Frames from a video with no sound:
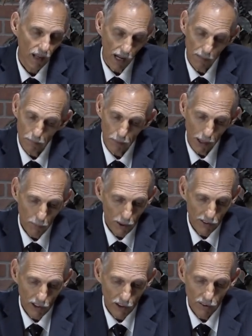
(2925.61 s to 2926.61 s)
I
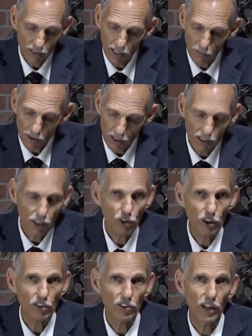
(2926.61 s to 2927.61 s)
praise the Lord that within the
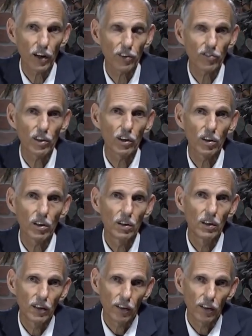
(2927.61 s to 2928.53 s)
church there are still